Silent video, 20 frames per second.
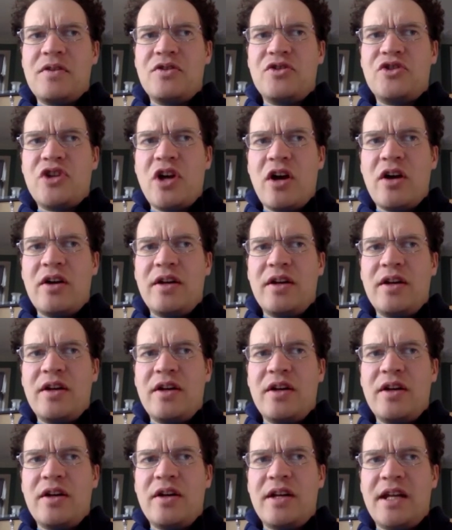journey
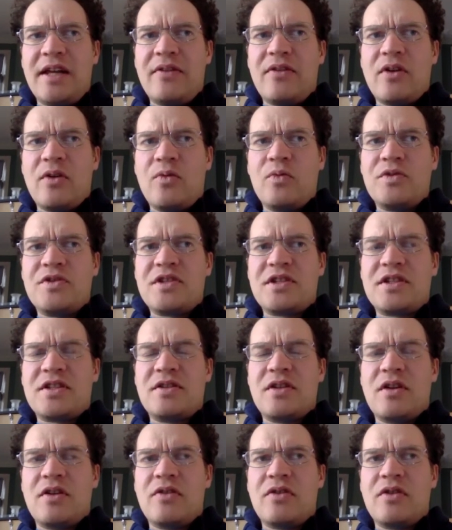
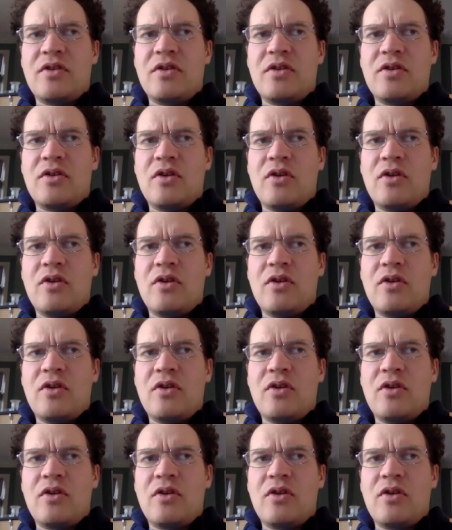that